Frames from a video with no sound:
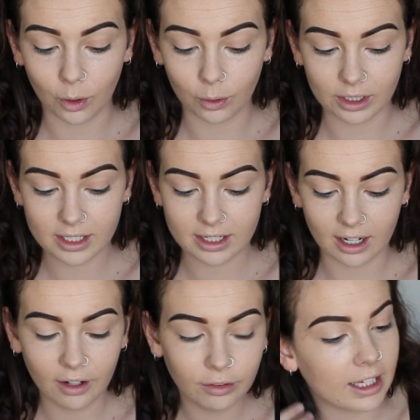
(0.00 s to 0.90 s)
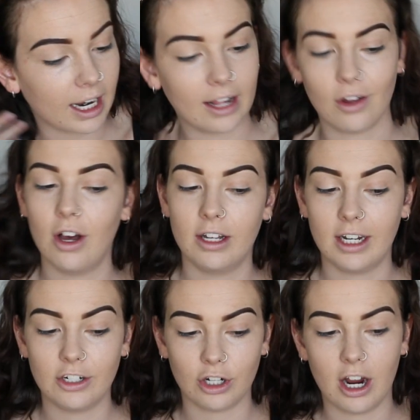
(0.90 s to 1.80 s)
all the stuff that I got
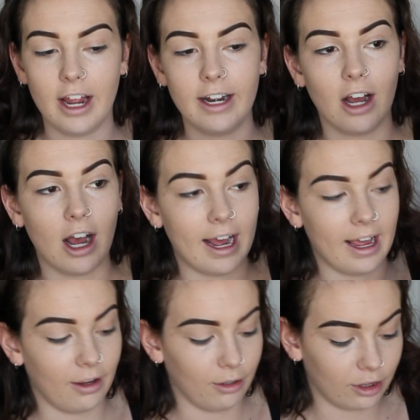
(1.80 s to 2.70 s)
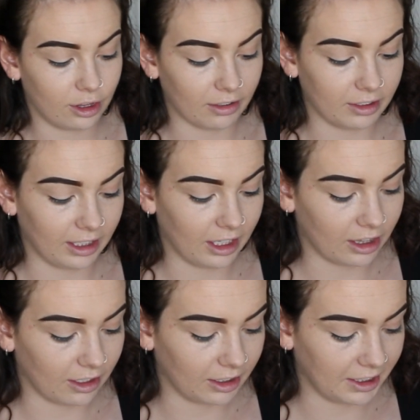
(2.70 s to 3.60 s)
and I tried. I
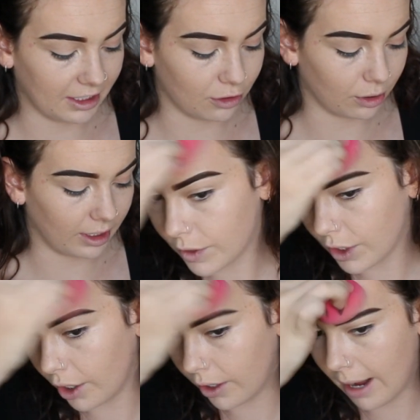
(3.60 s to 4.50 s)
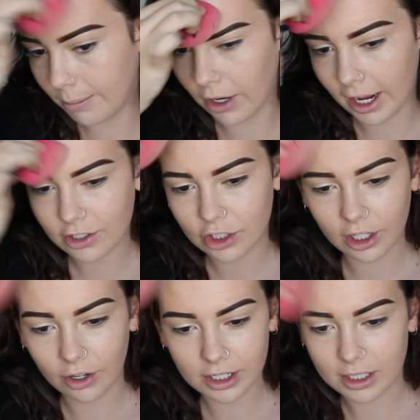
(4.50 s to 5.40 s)
thoroughly enjoyed it. So I'm not
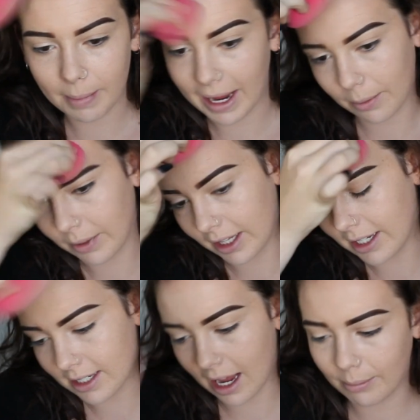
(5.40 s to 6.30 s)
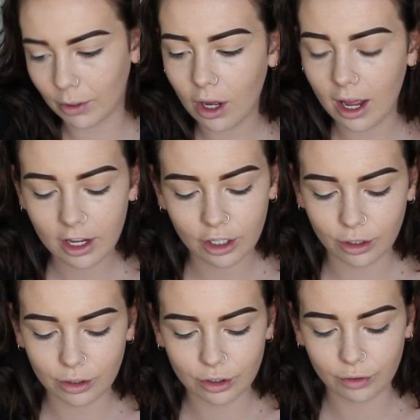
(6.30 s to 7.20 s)
actually going to bake with this. I'm not a
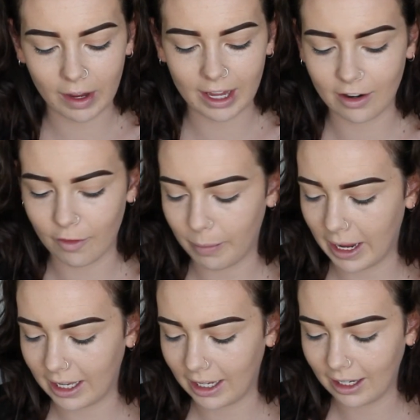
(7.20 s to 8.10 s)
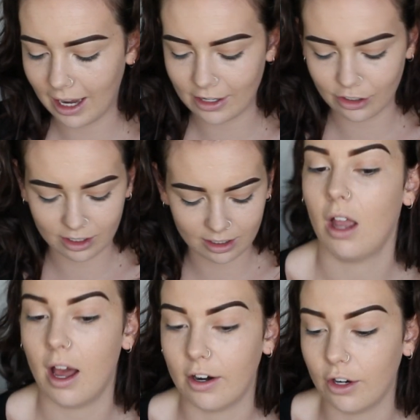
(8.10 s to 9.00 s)
huge fan of baking. I
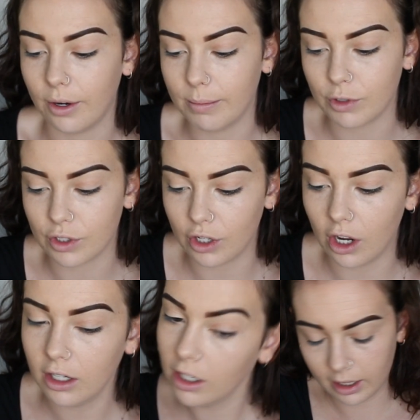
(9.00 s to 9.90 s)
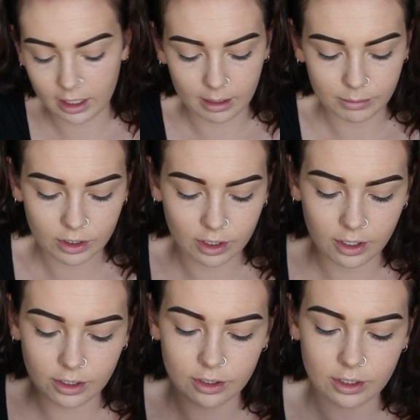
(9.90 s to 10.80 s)
don't know, I'm just not. And then I'm just
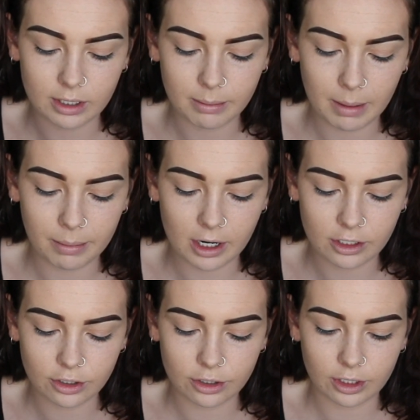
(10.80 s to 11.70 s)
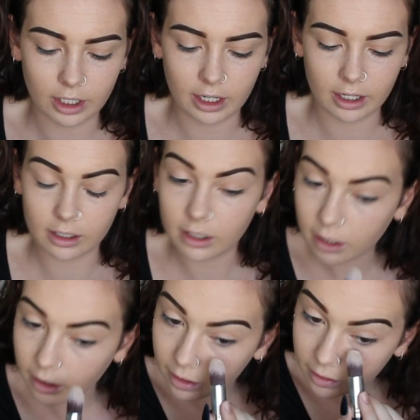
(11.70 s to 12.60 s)
going to dip my brush in
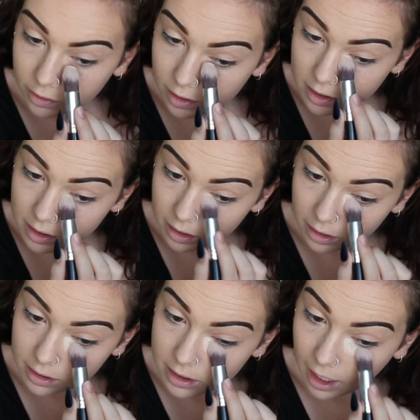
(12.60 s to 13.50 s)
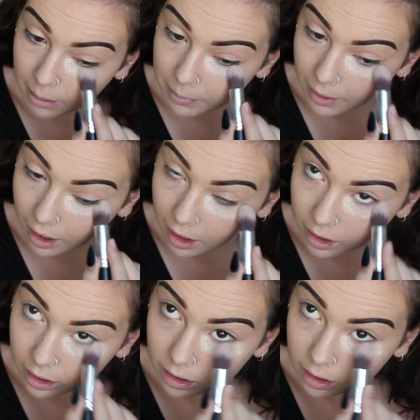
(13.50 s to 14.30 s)
and just tap that